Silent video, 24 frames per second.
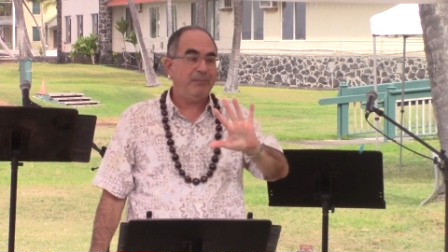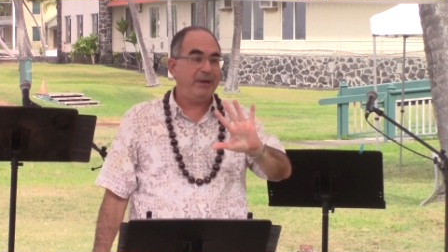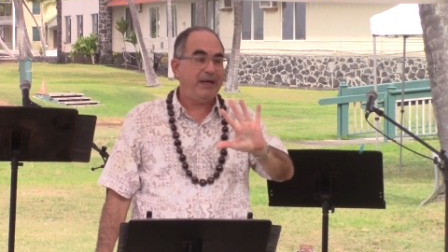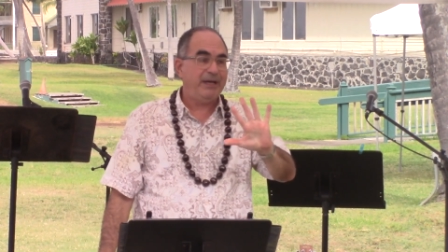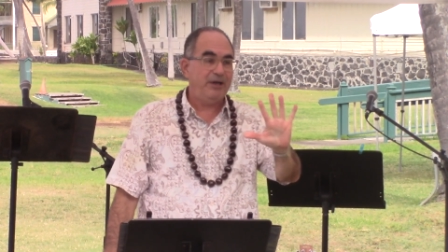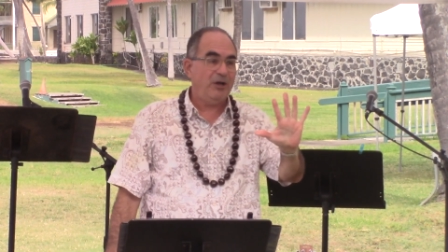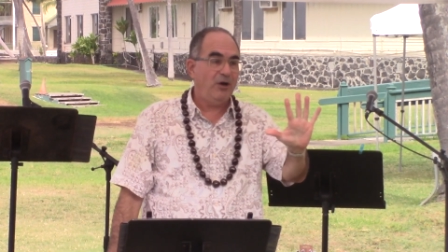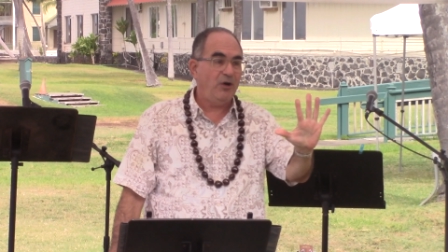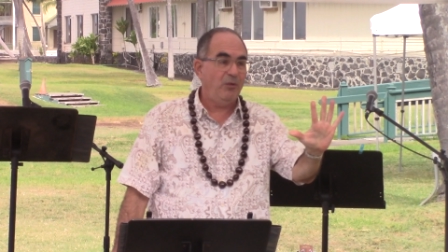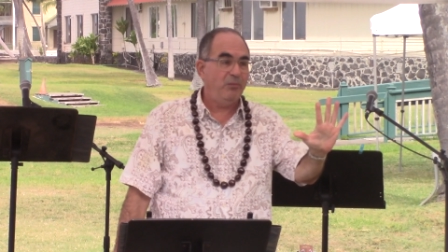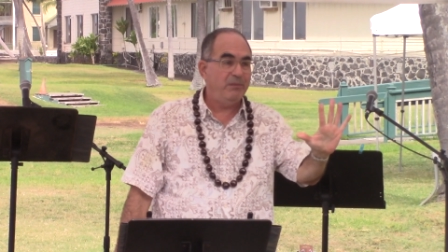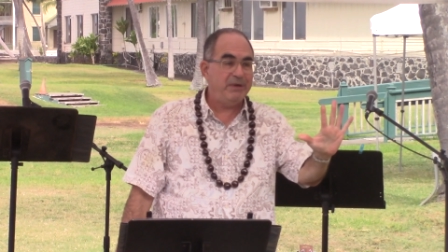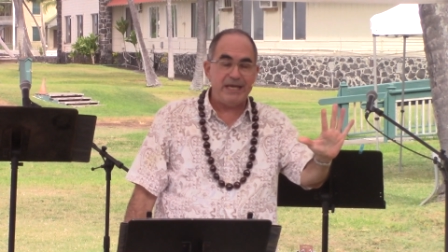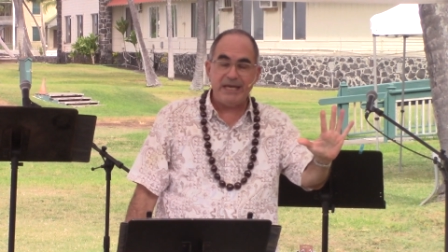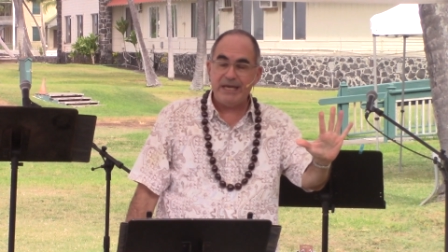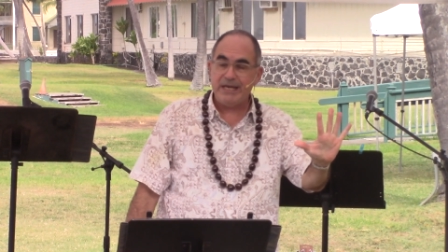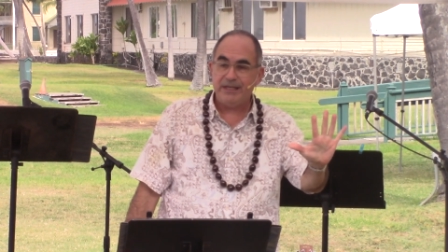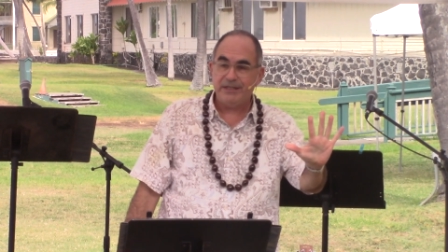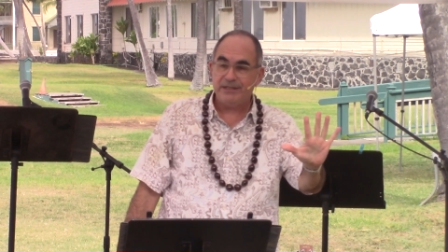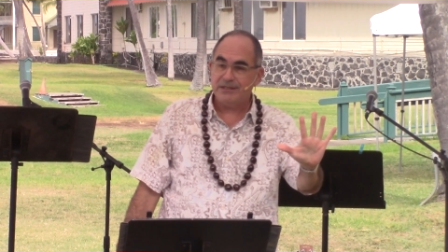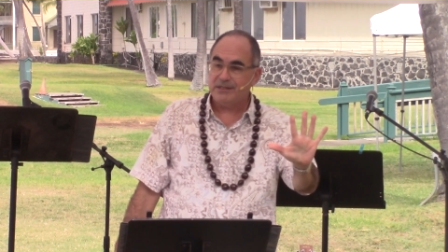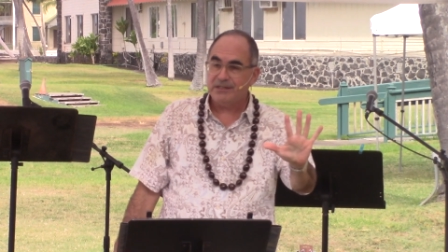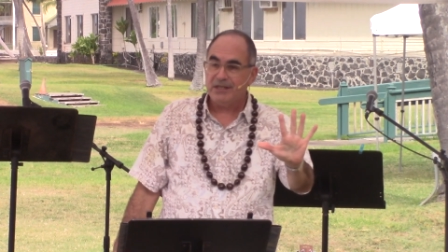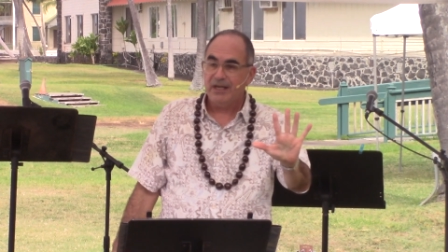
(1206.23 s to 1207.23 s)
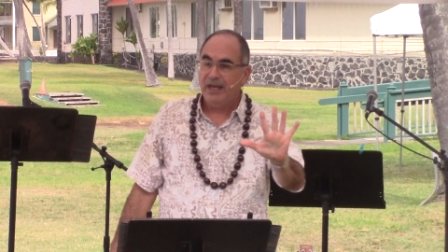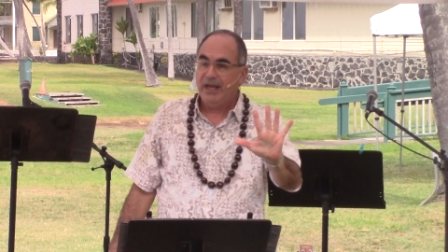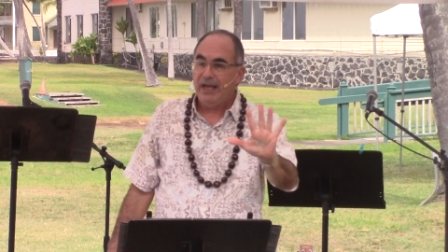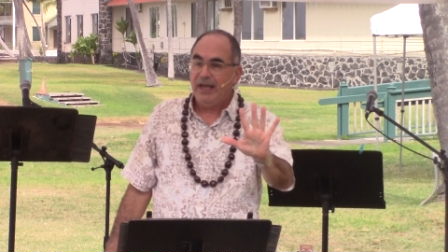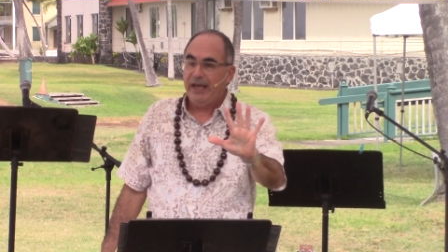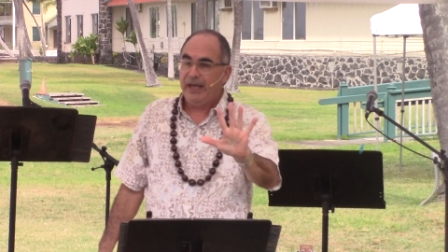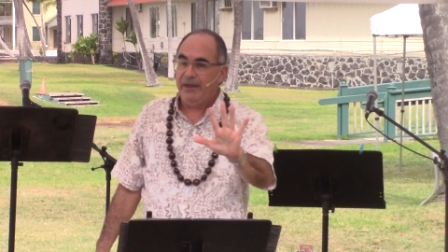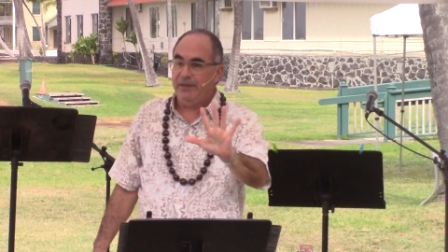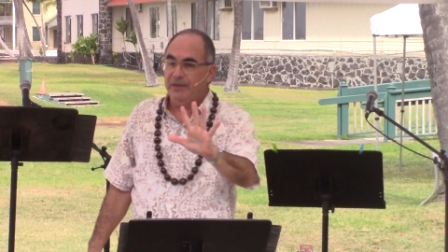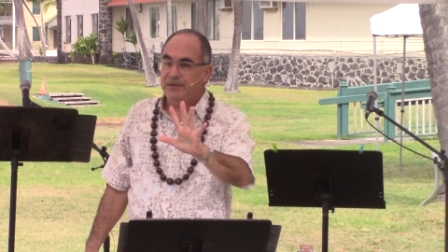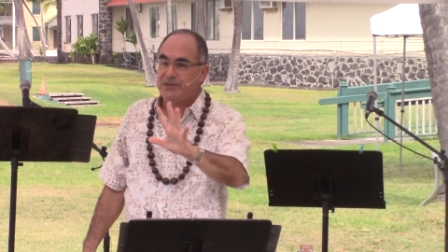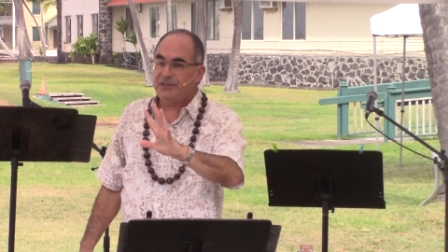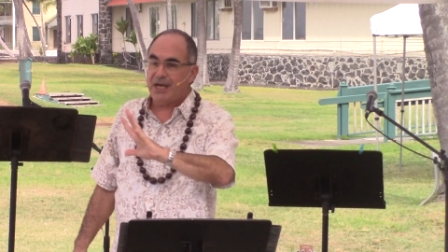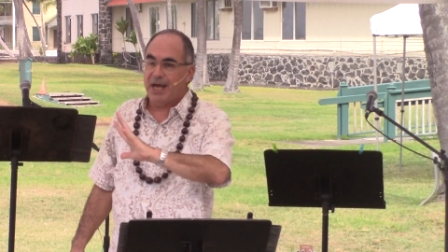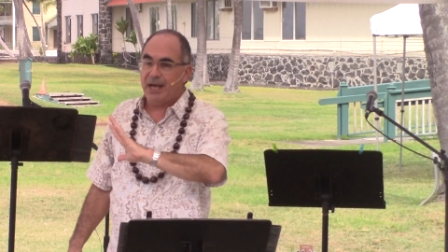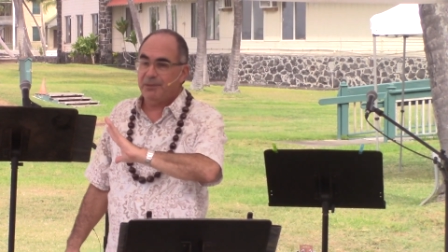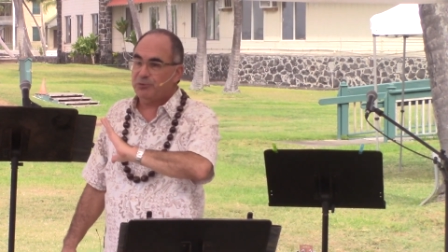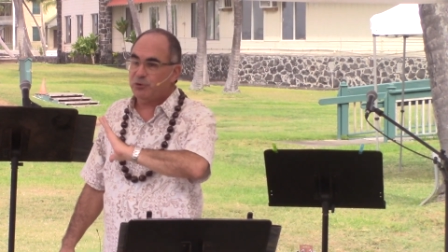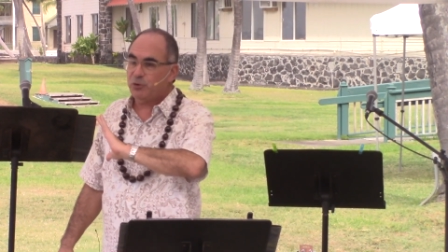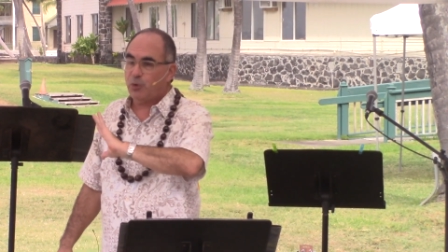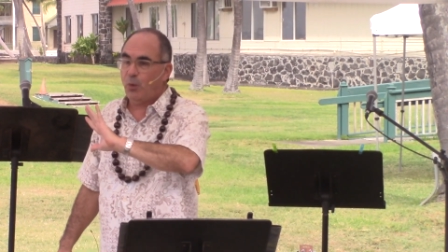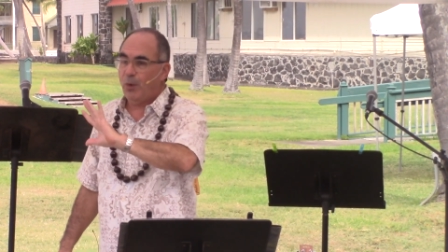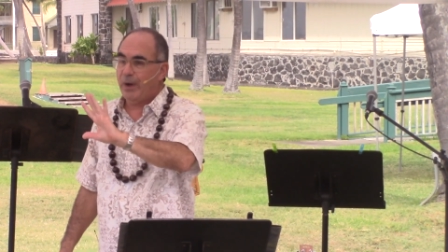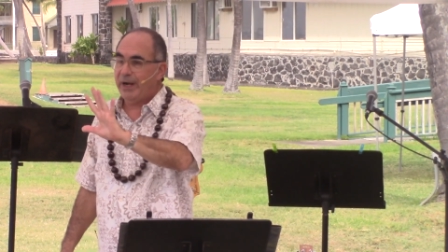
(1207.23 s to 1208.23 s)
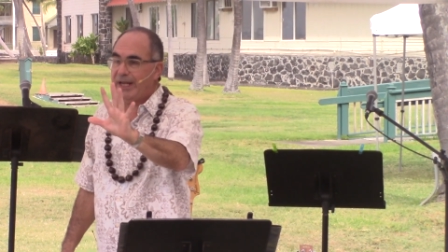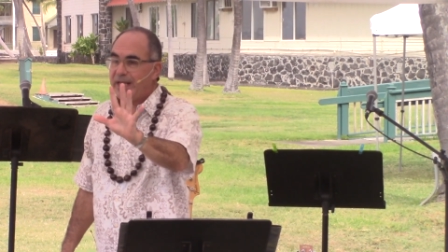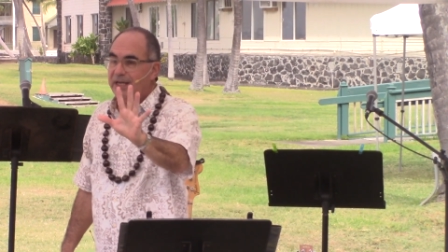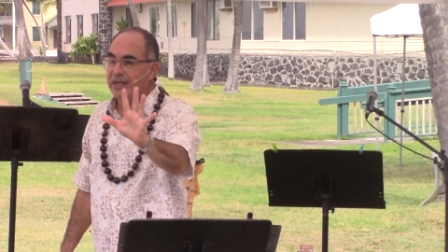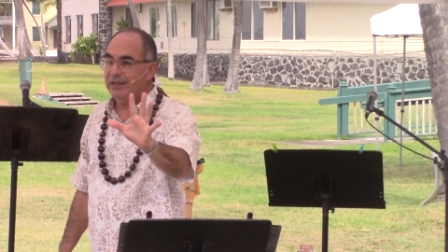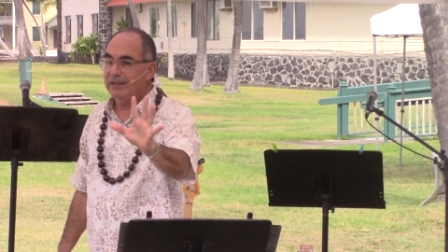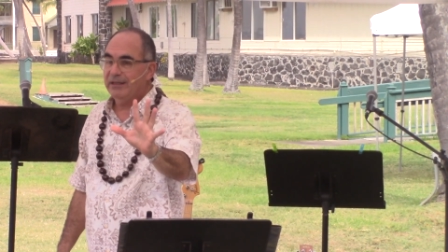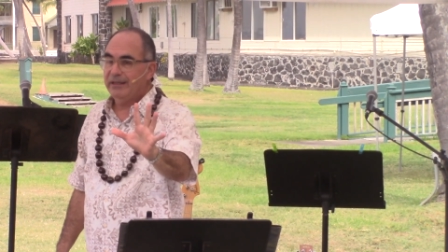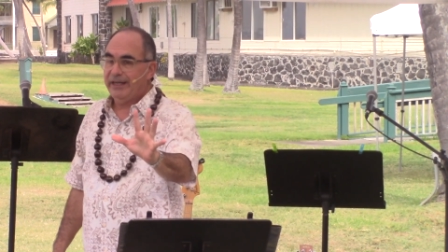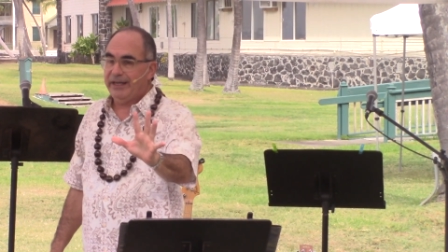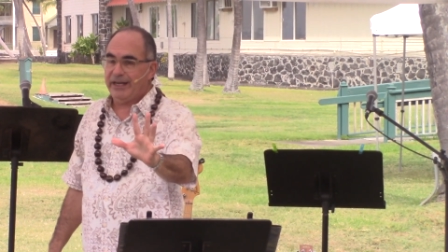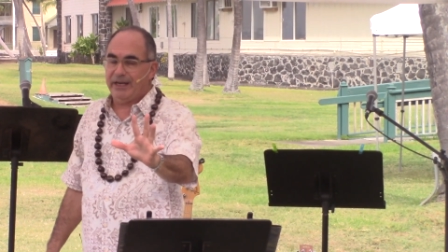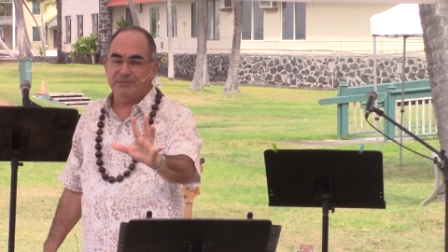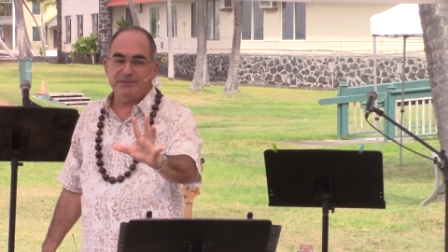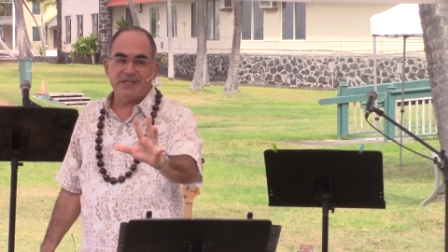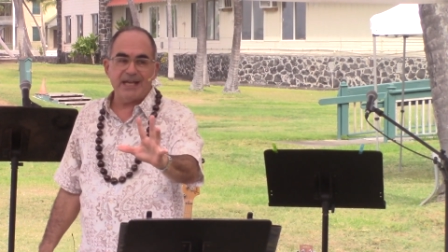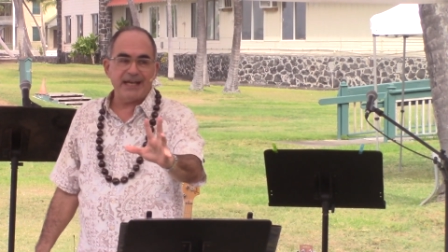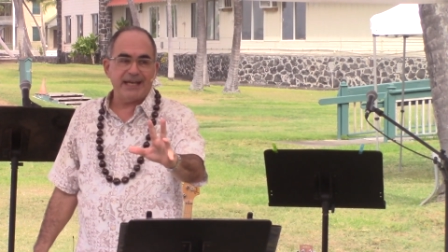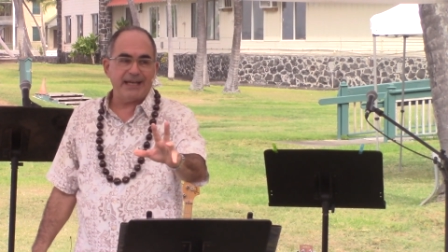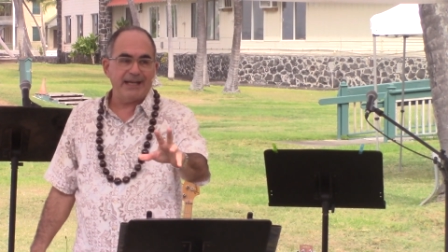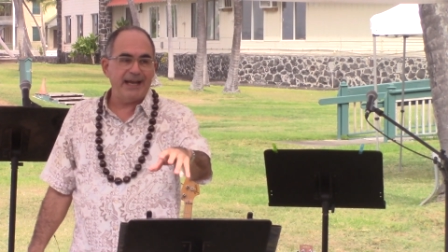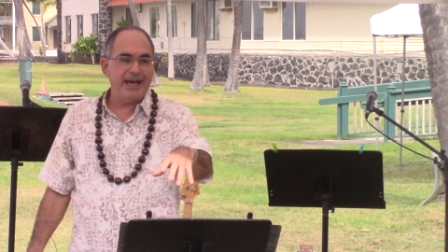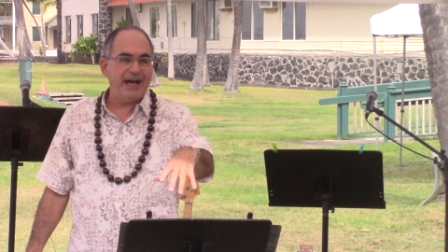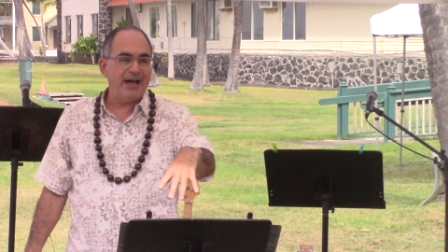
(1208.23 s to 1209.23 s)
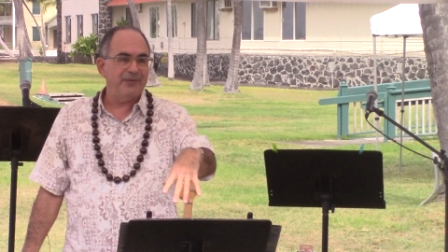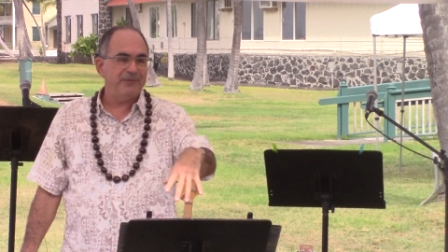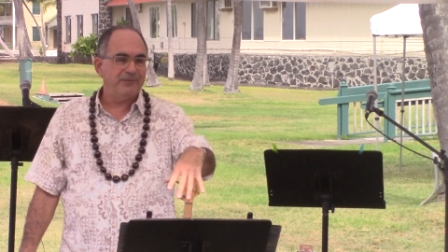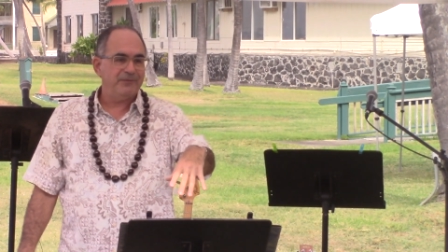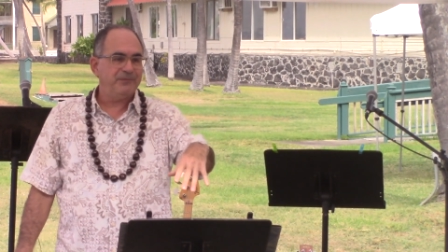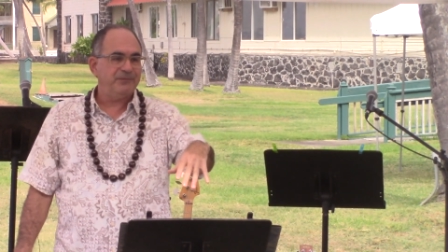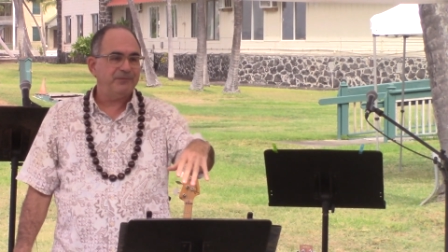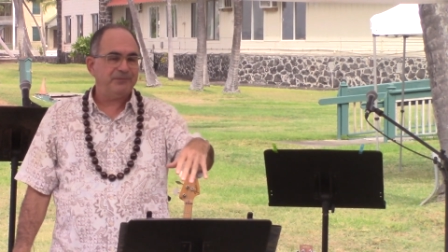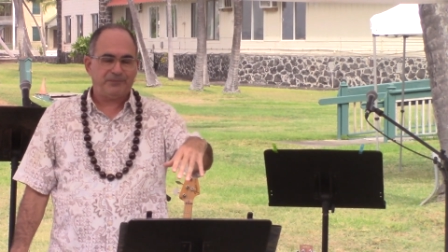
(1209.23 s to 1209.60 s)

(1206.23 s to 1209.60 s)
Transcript: by no means in the top 20, and I'm taking out,